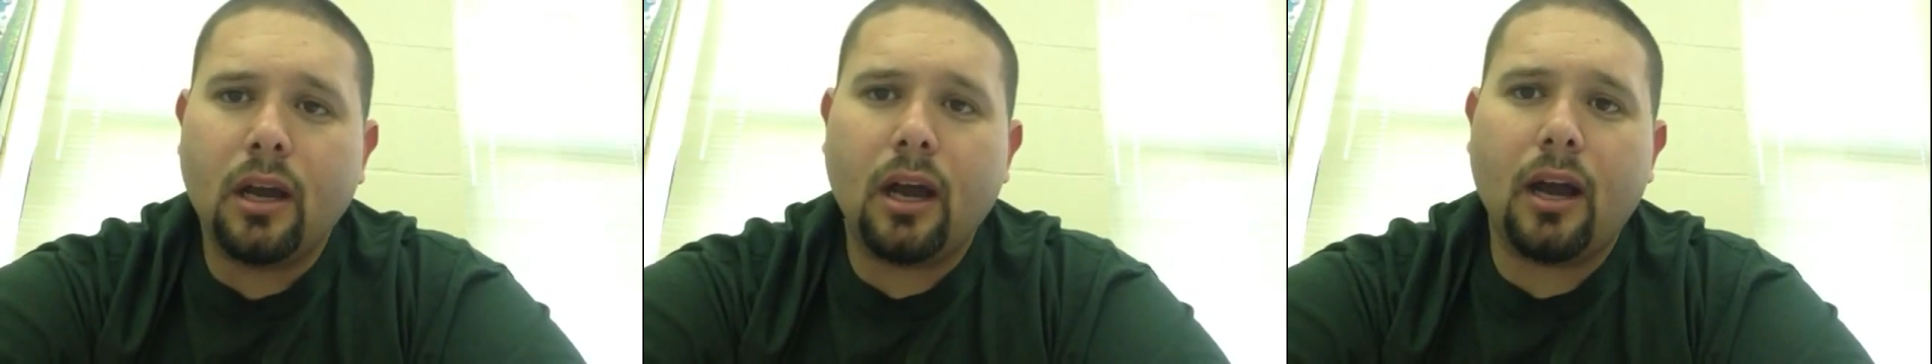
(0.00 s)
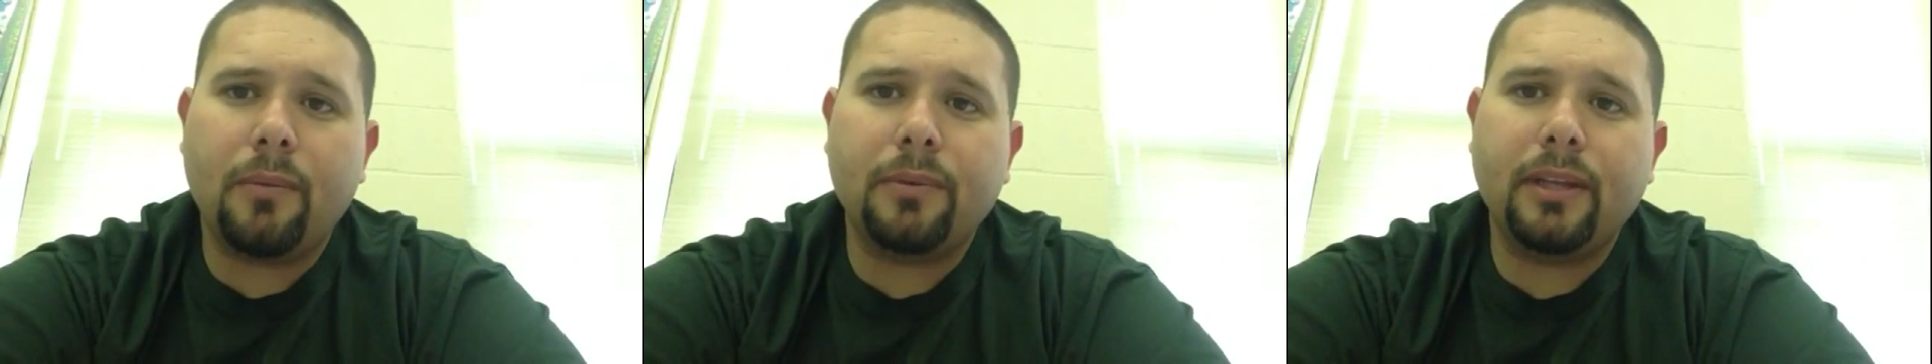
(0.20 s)

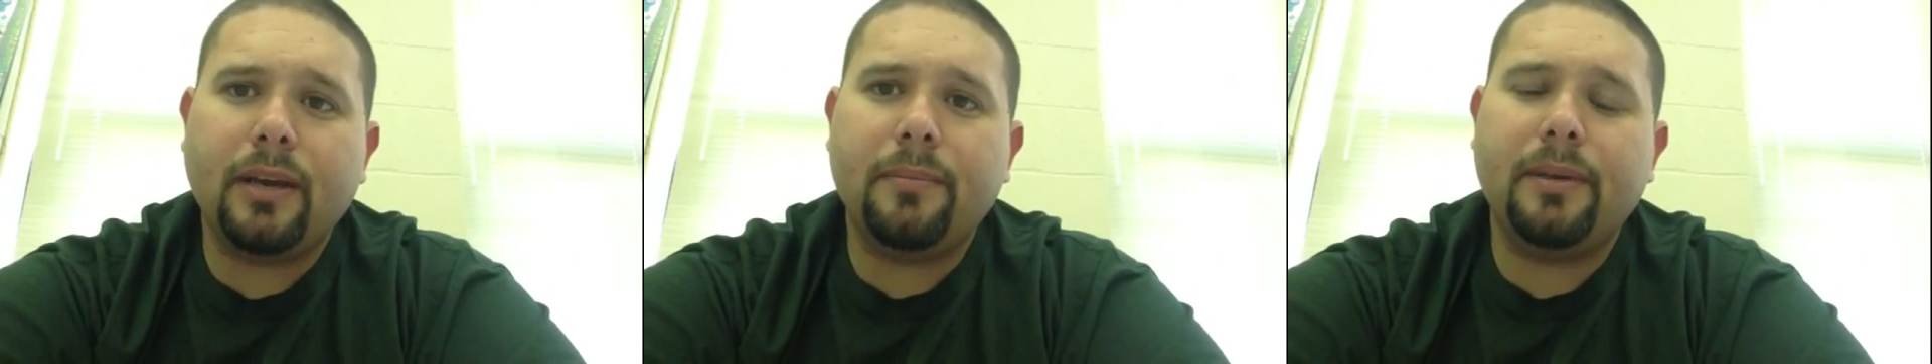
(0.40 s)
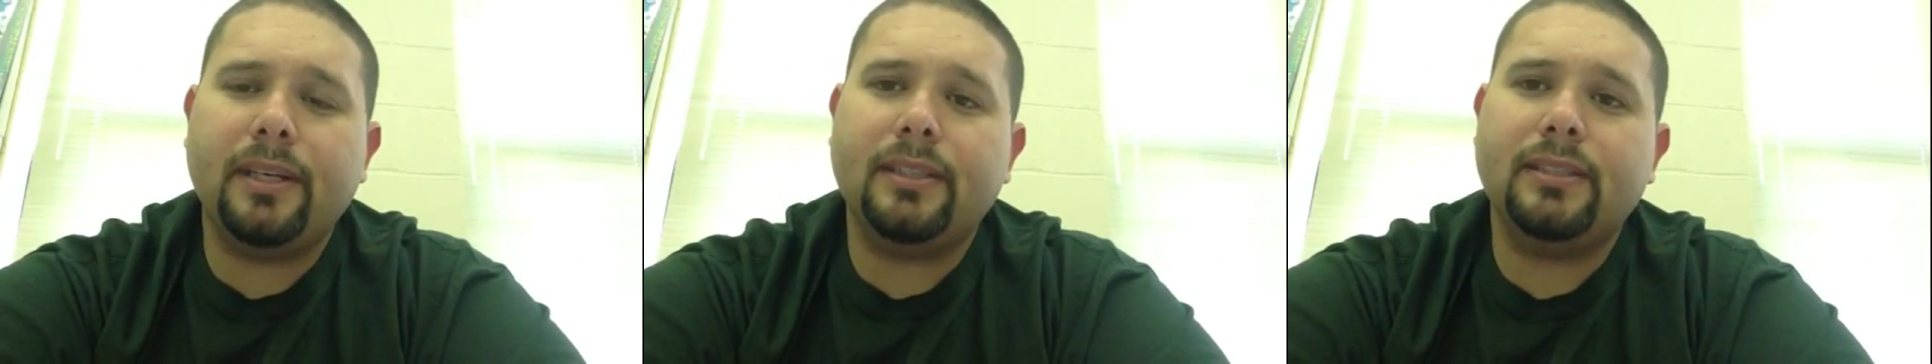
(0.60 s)
With
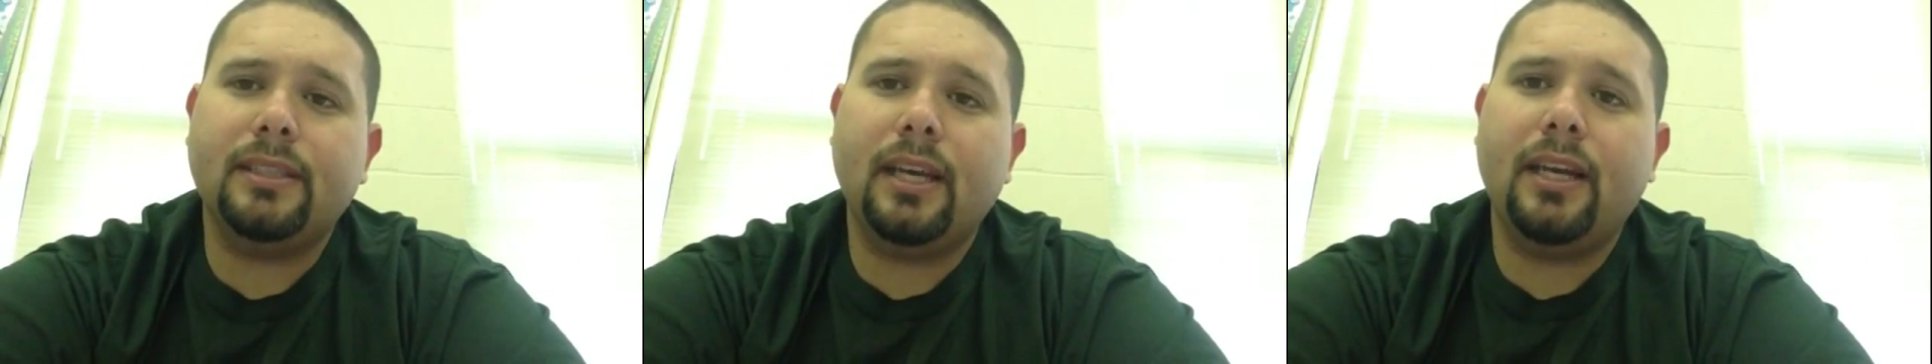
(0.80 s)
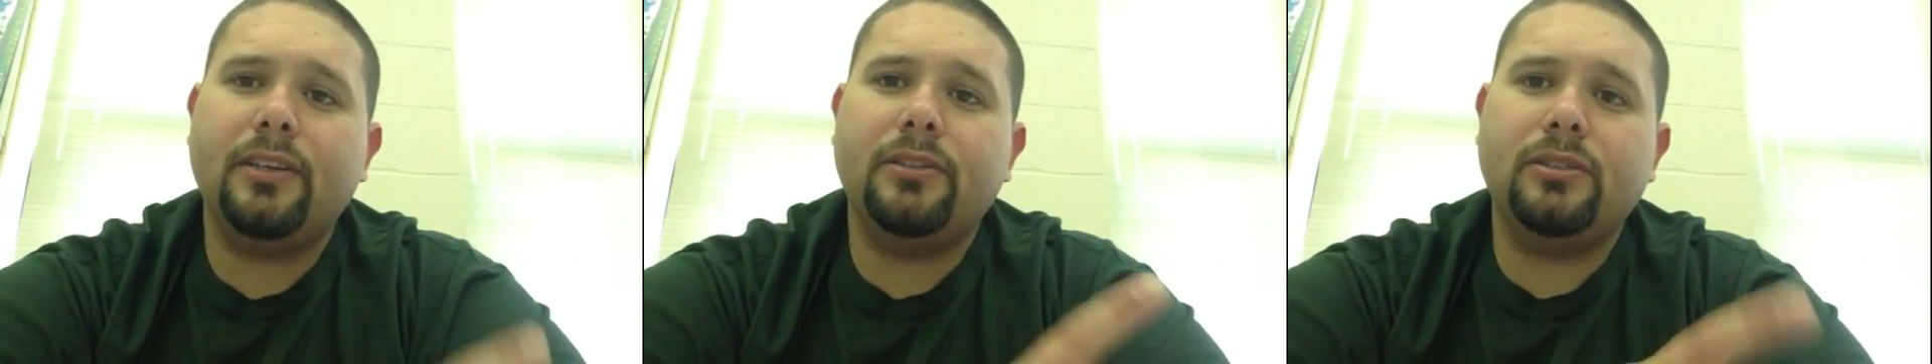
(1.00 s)
that being
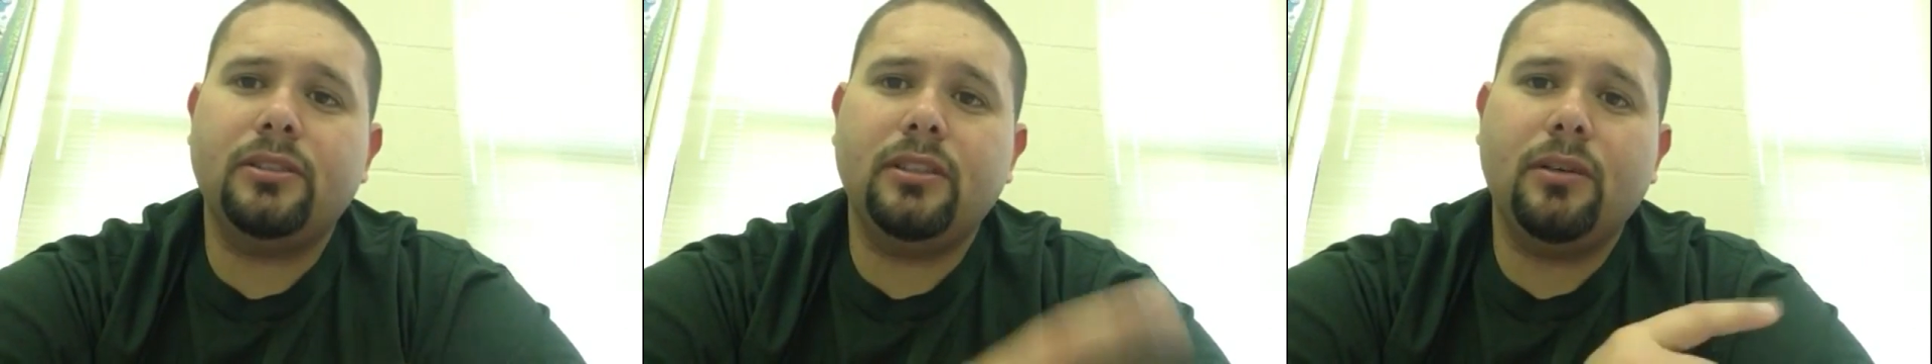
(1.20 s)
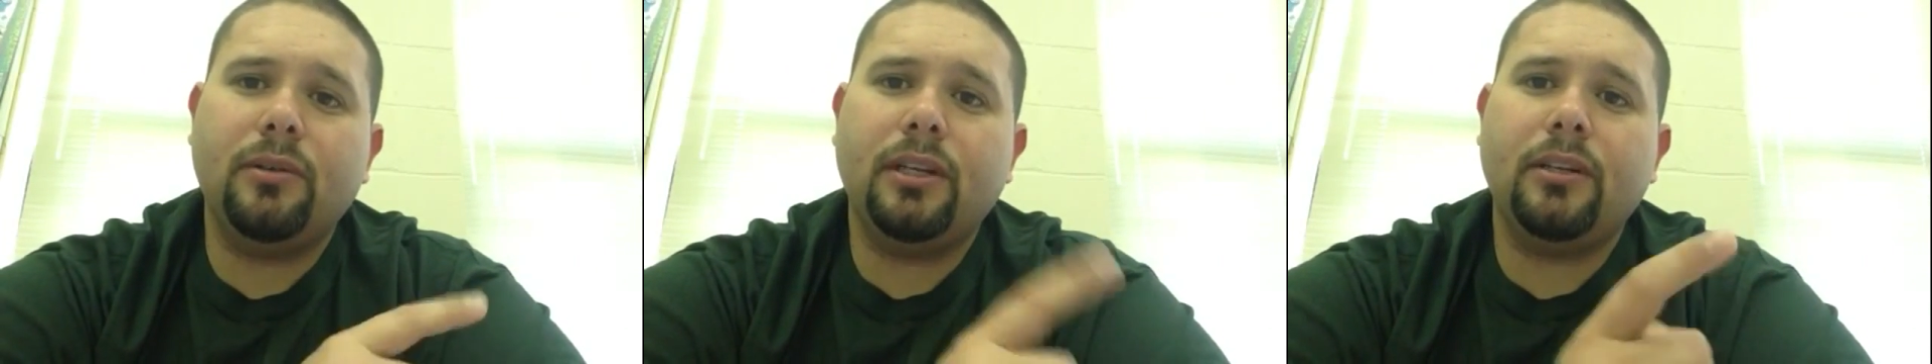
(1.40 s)
said, you
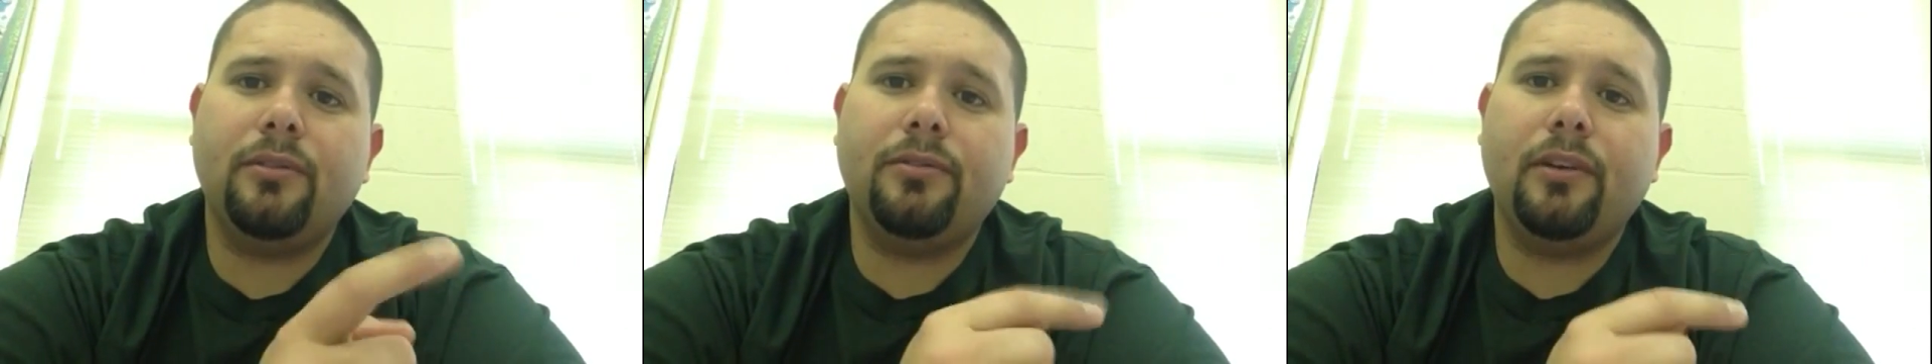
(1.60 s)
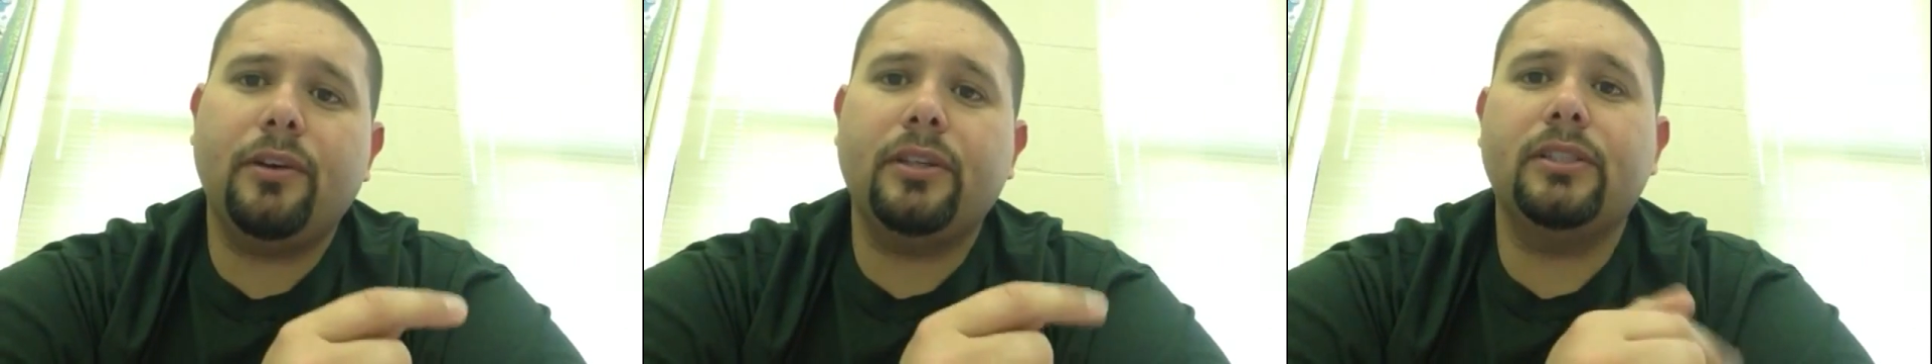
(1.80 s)
still need to
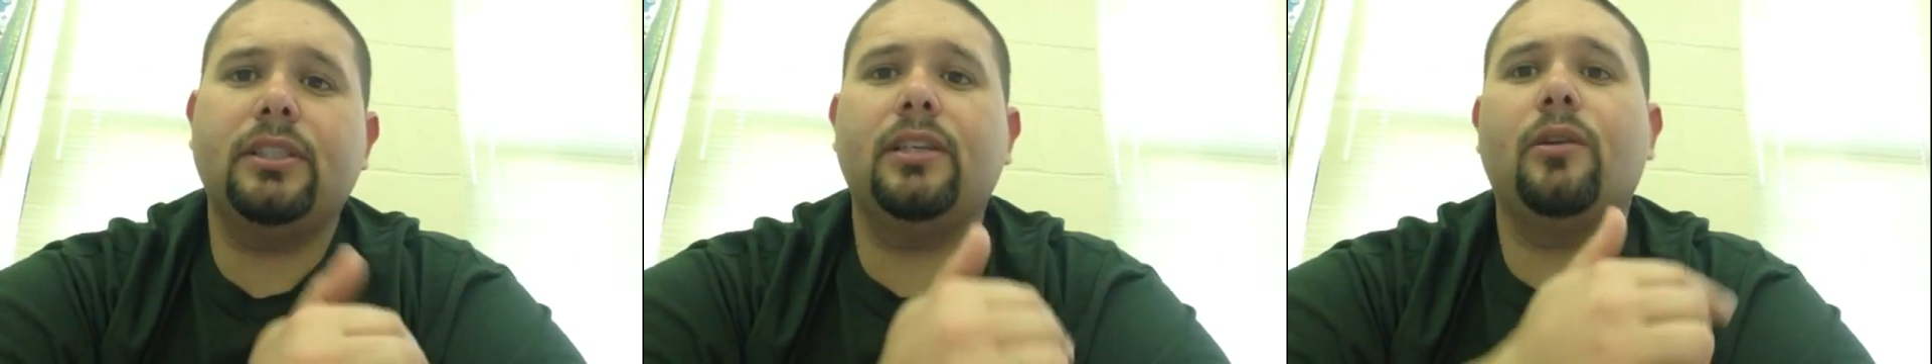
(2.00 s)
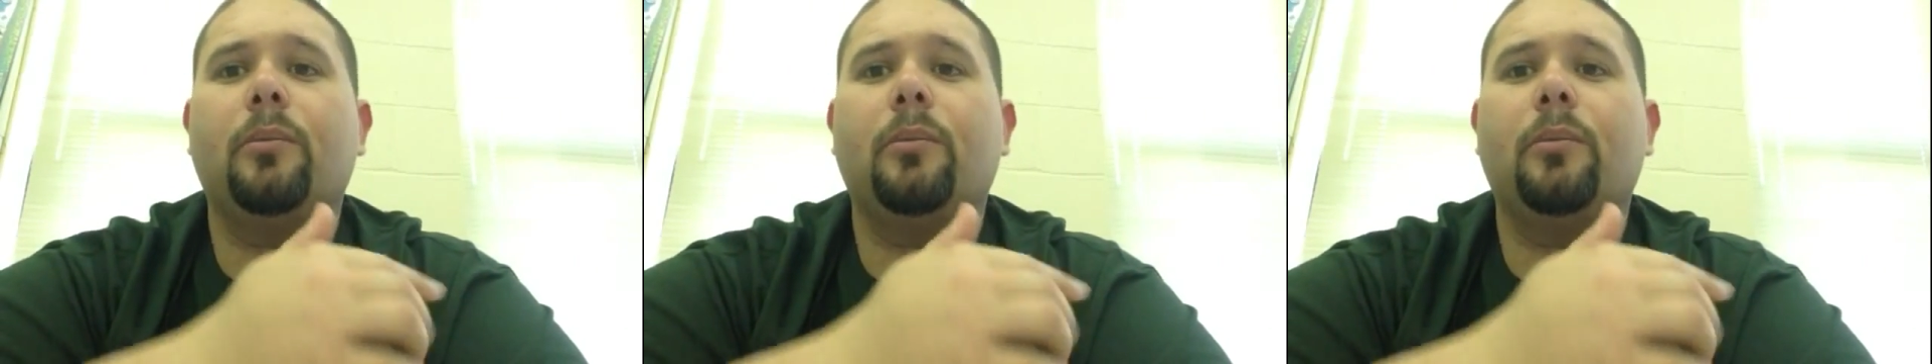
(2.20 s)
focus in